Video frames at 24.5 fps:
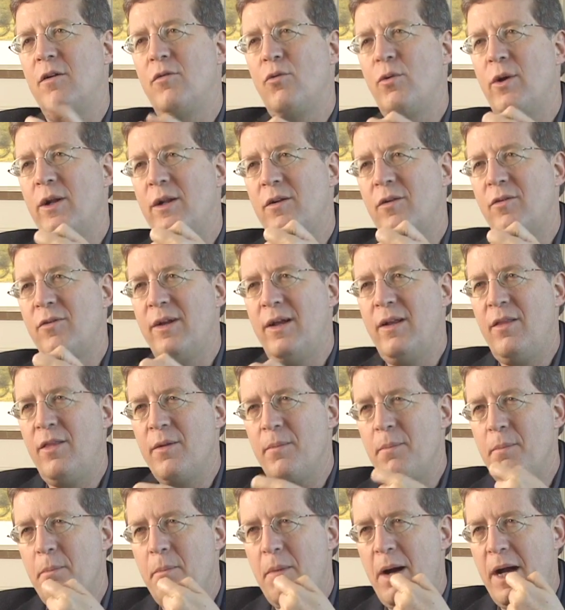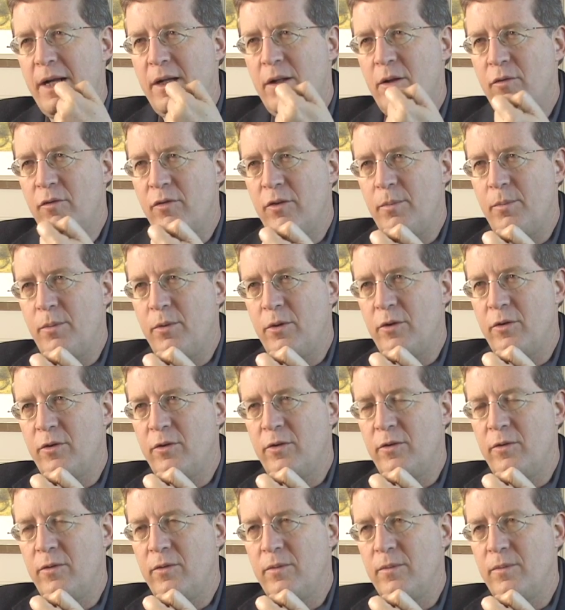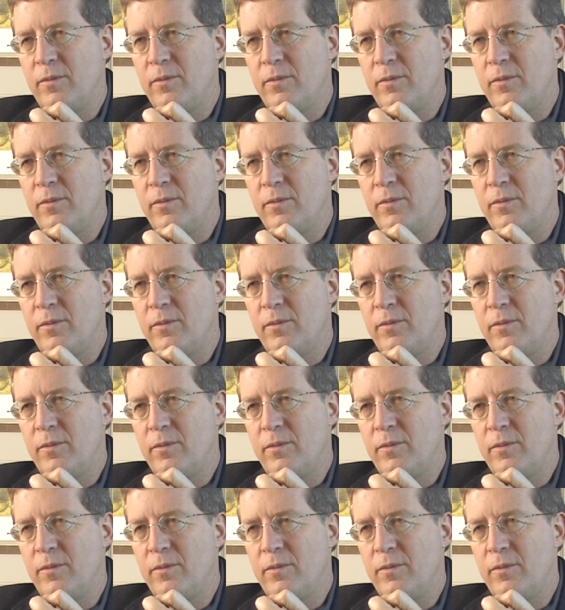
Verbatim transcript: if we understand the mind of the person,